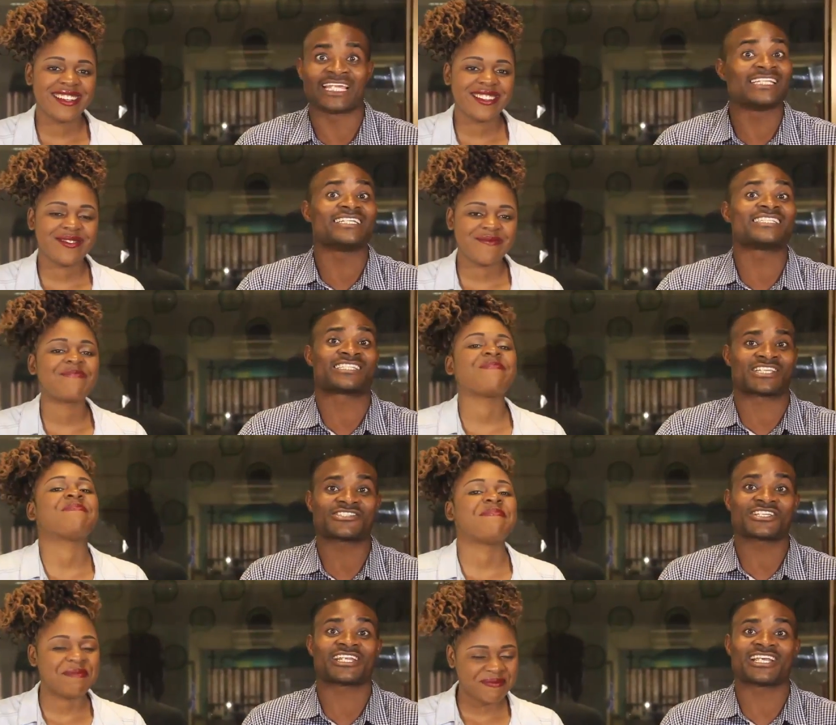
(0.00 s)
Speaker 1: And it's
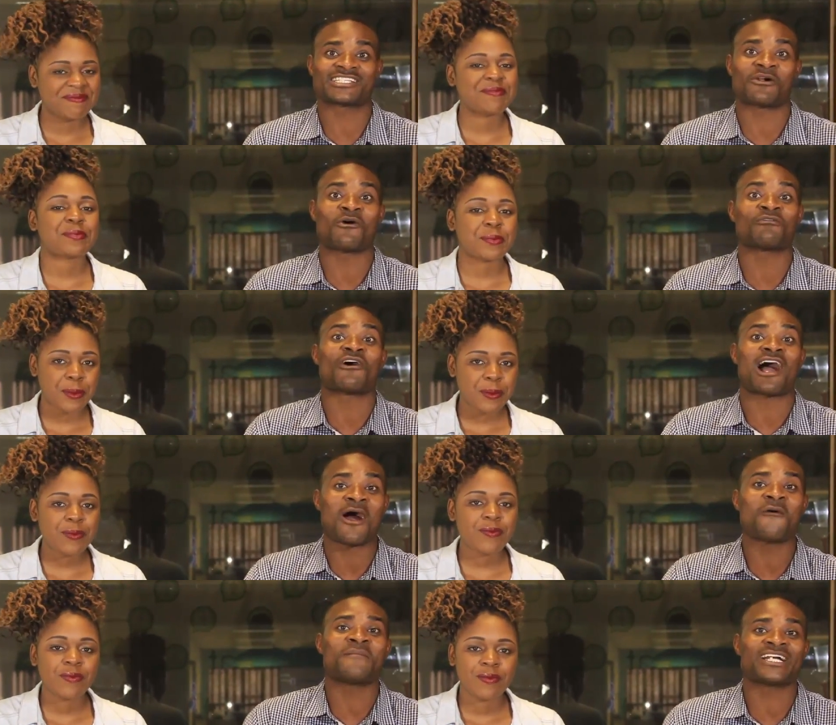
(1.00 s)
just a rehearsal of
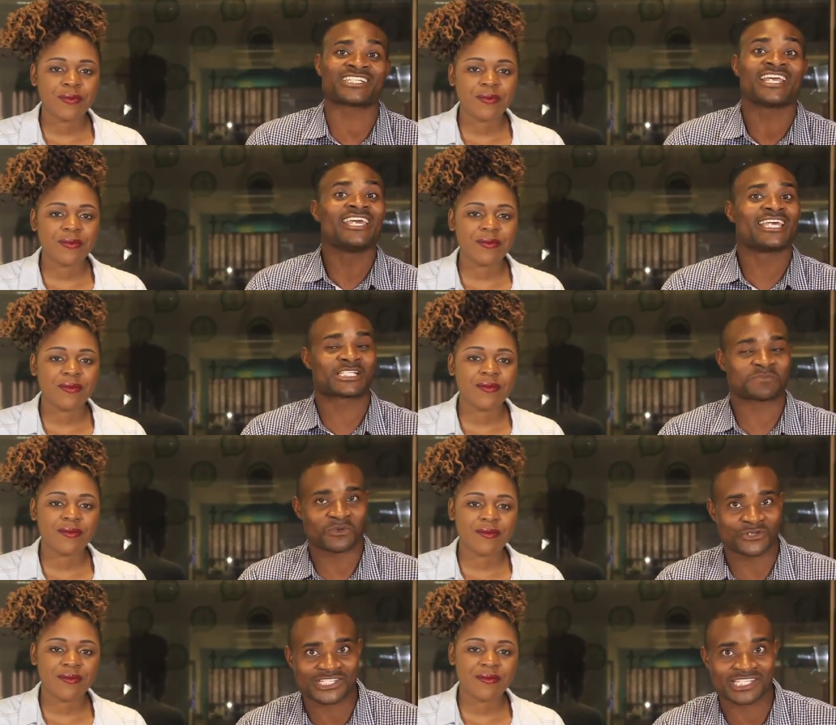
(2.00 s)
how much
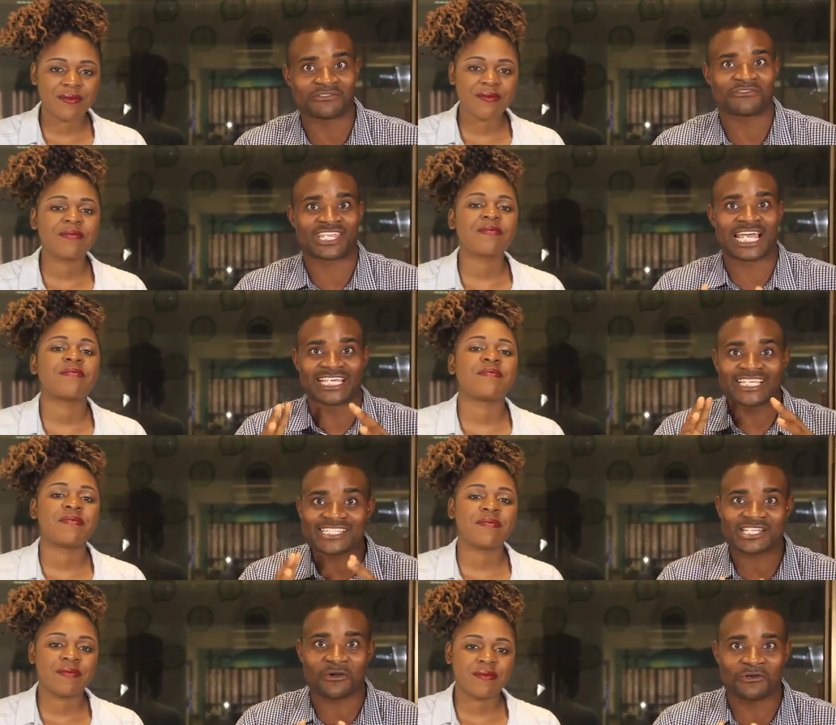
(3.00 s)
explosive the
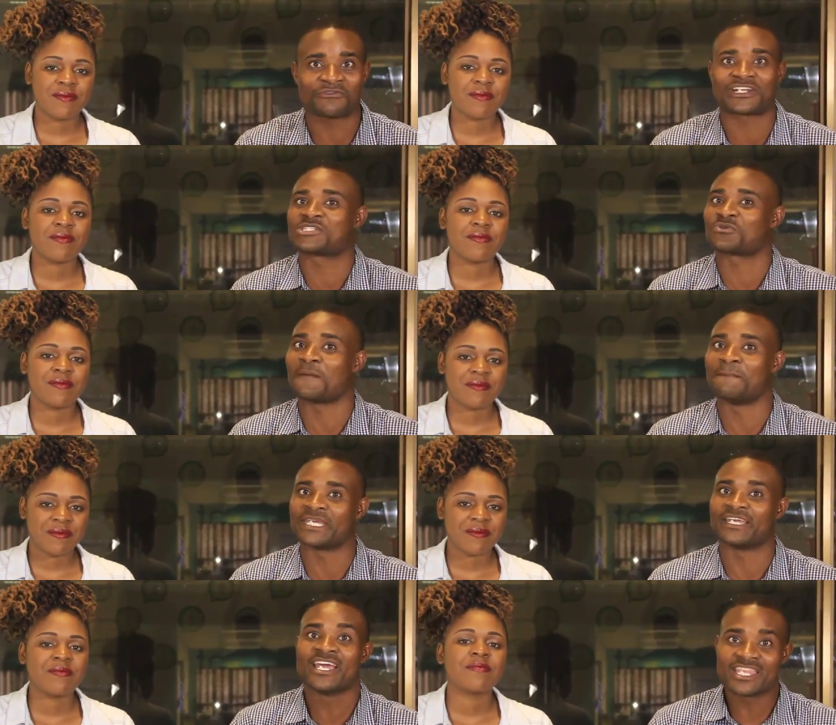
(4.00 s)
Easter conference will
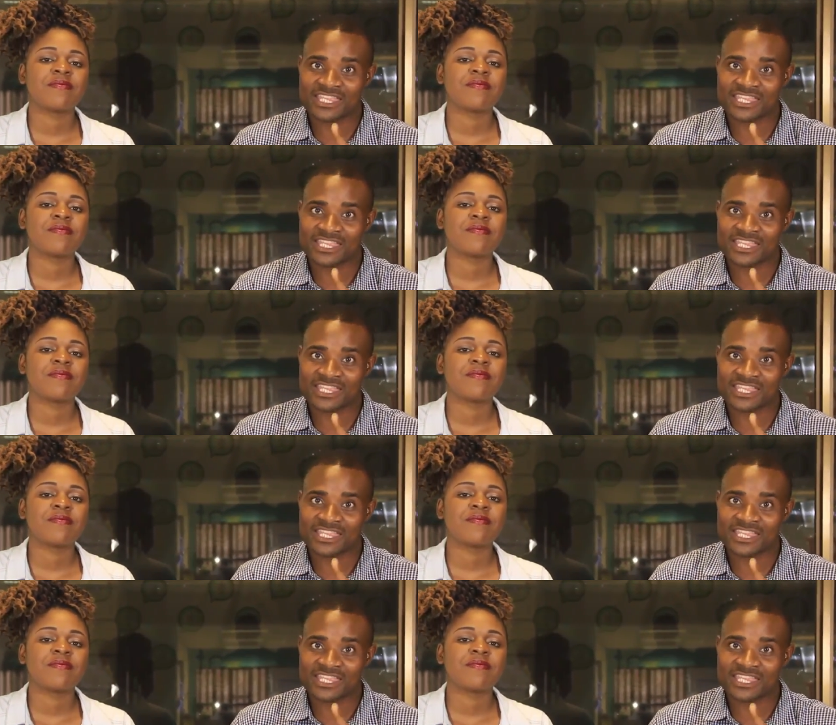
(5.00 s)
be.